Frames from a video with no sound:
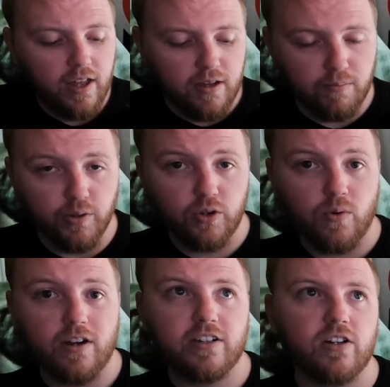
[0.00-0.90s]
Blue
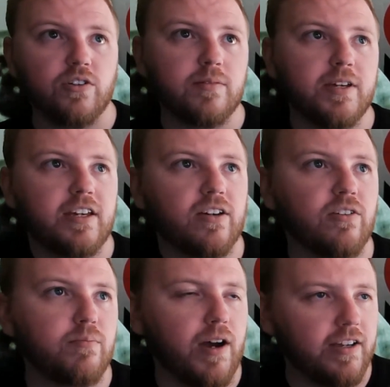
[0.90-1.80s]
one could only be
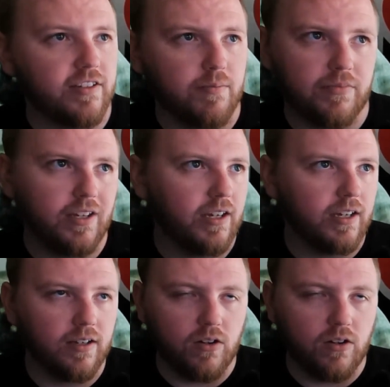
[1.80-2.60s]
killed by something.